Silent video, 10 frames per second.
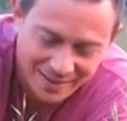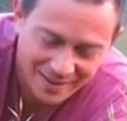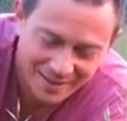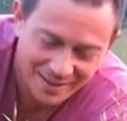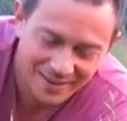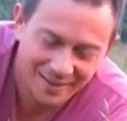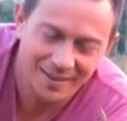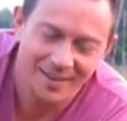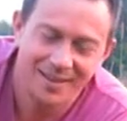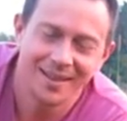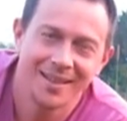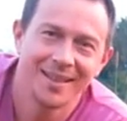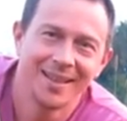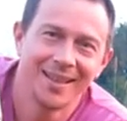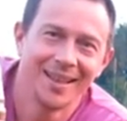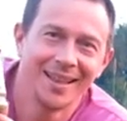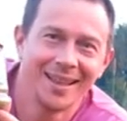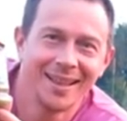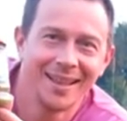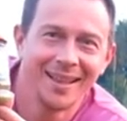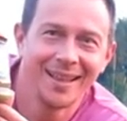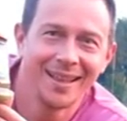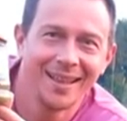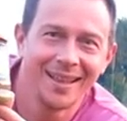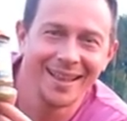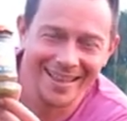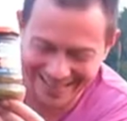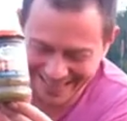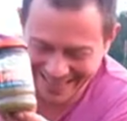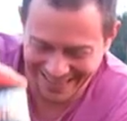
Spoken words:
(silence)